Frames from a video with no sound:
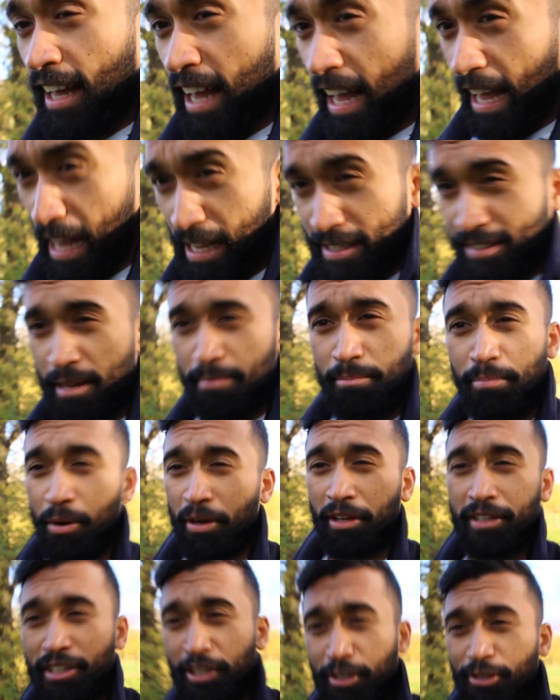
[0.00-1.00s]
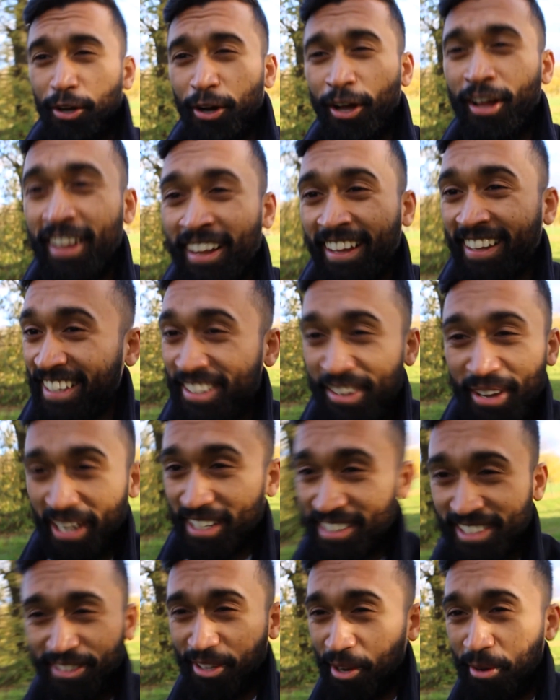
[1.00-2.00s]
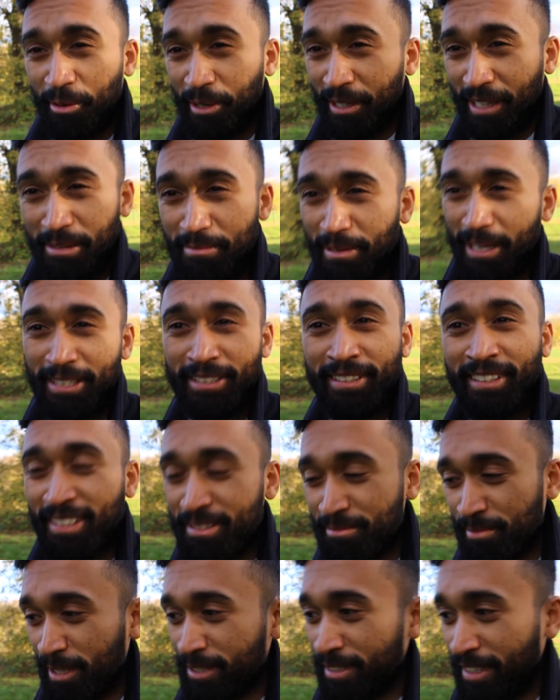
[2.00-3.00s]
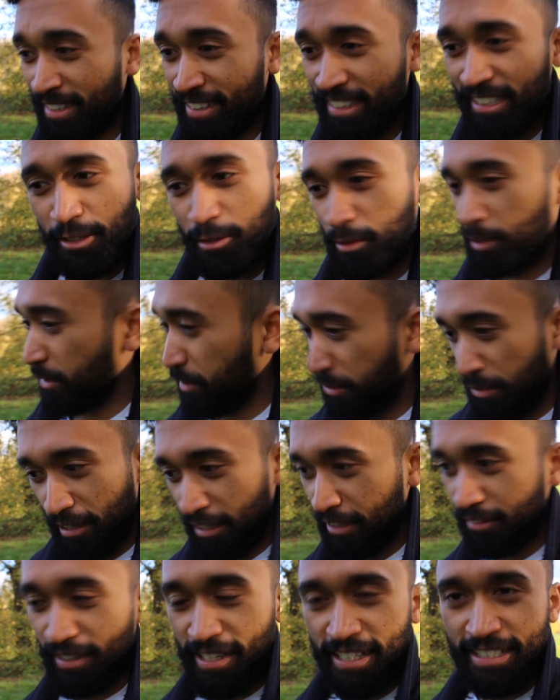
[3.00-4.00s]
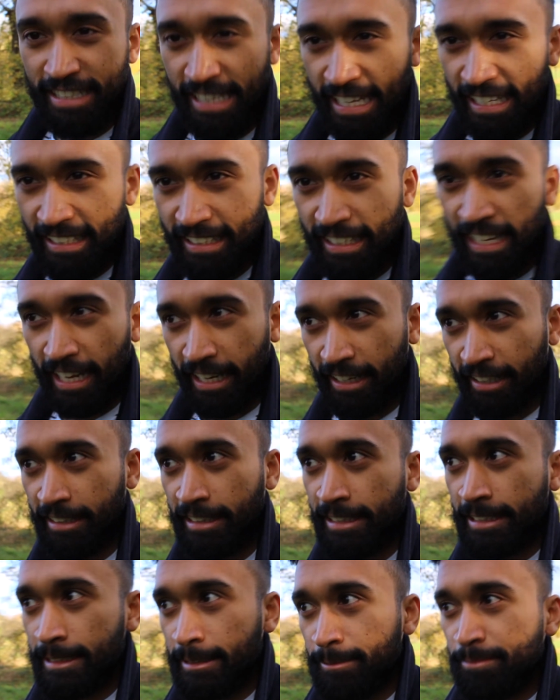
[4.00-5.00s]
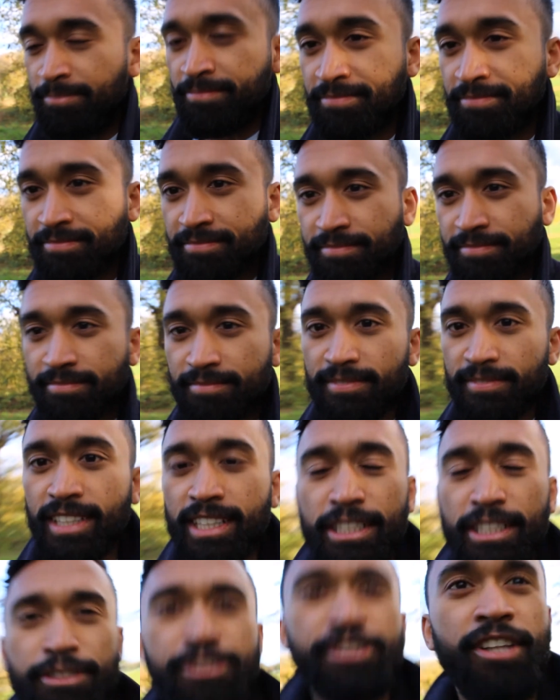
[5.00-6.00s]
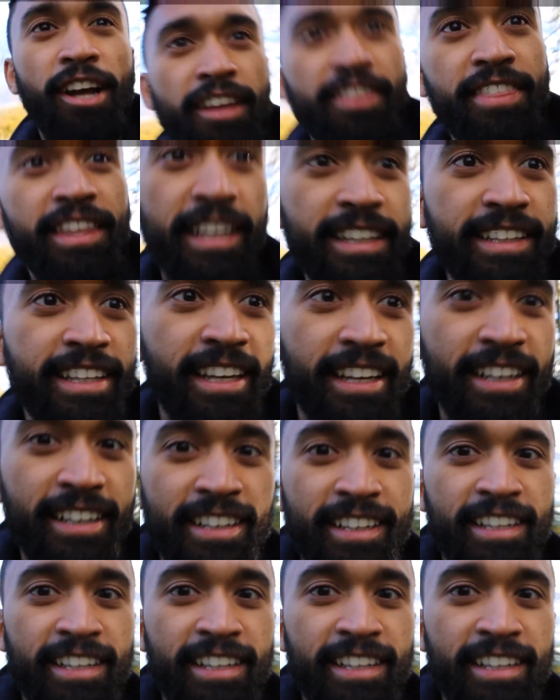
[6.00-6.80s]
at some point you actually don't want to get back together. You leave it as that, and you start thinking